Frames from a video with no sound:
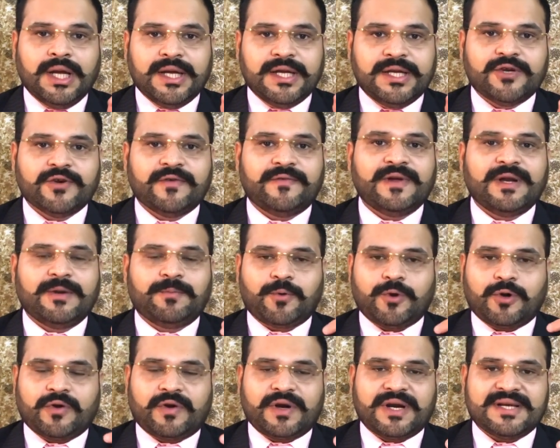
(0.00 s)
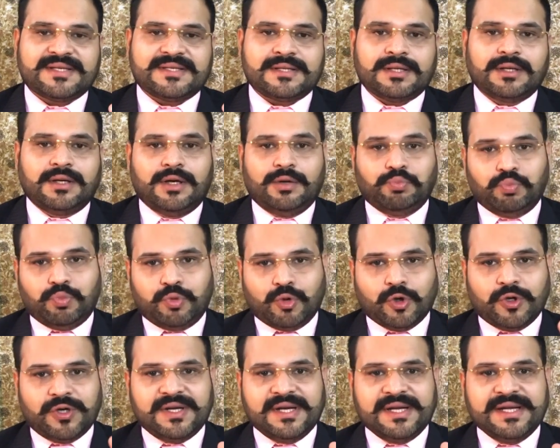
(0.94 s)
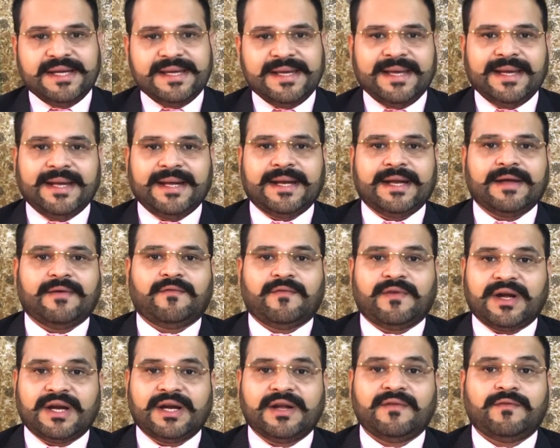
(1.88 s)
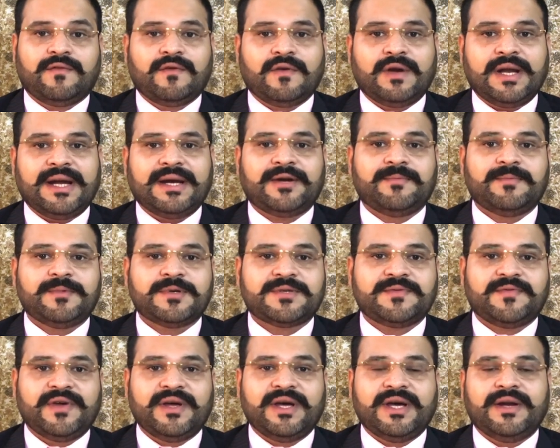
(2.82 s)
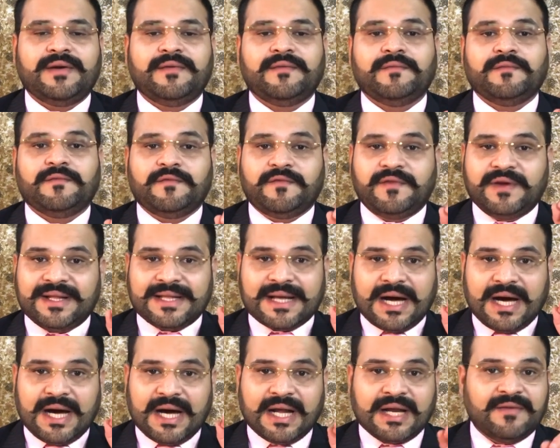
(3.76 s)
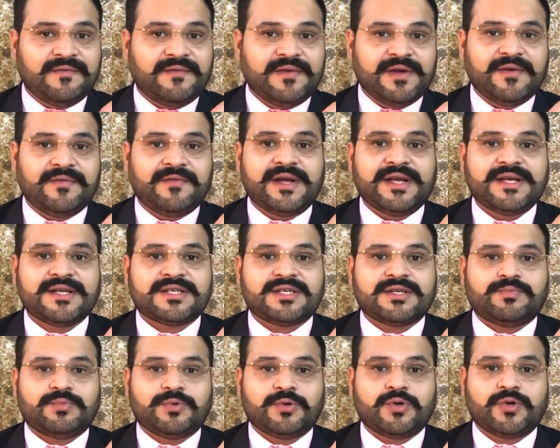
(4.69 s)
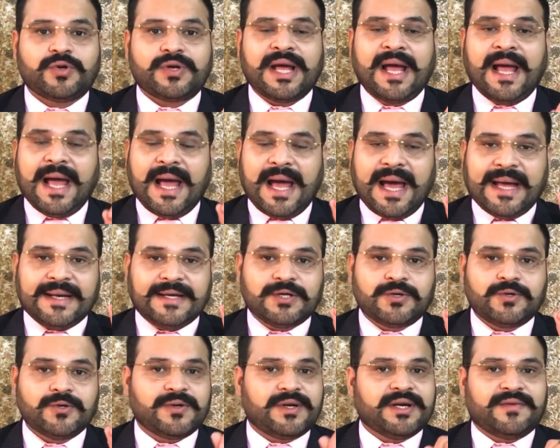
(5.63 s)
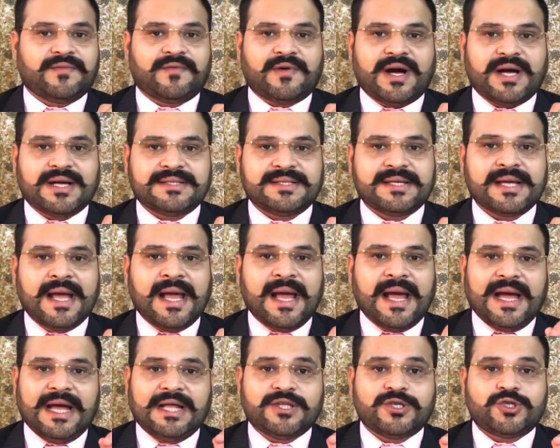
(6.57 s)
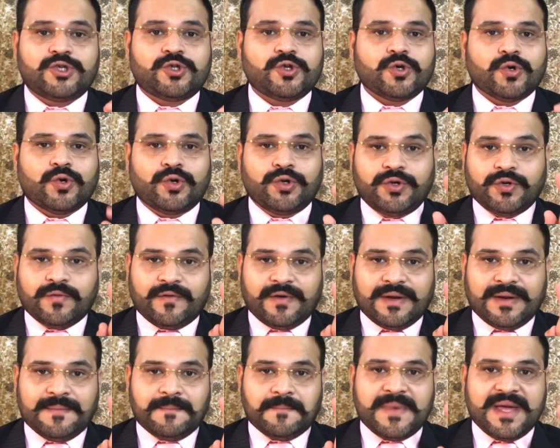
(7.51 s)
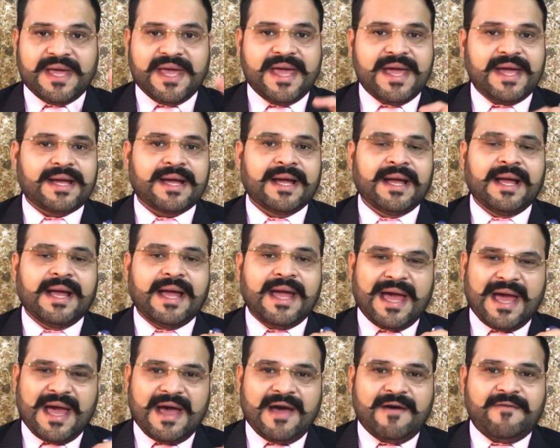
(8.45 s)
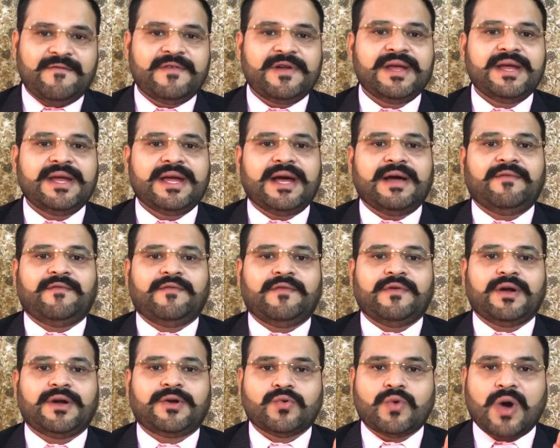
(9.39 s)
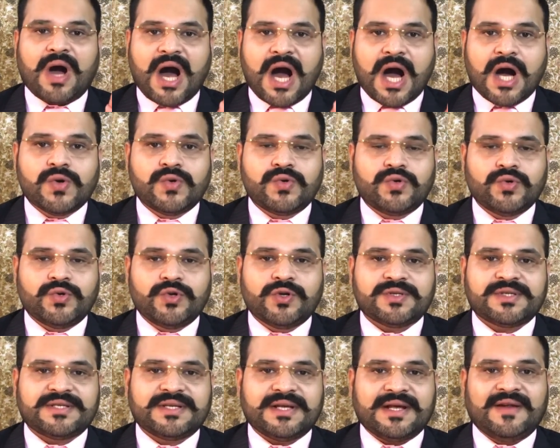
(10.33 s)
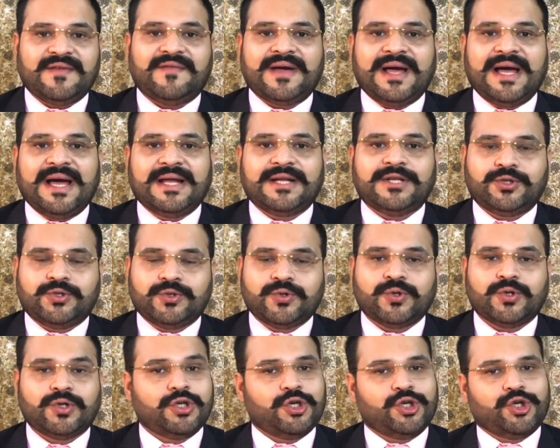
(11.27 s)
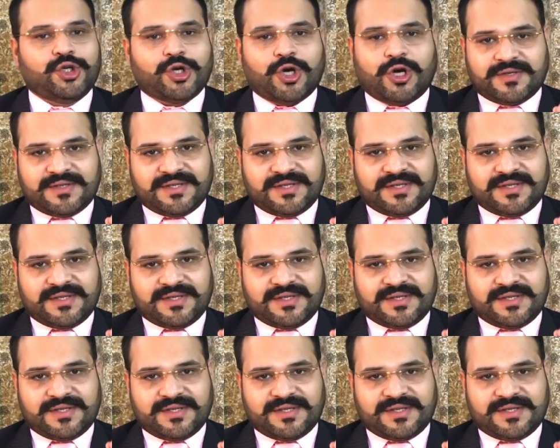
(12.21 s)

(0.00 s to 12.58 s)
You will progress boldly in a wonderful atmosphere with unwavering support and good advice, and so you will make every effort to outdo yourself and show your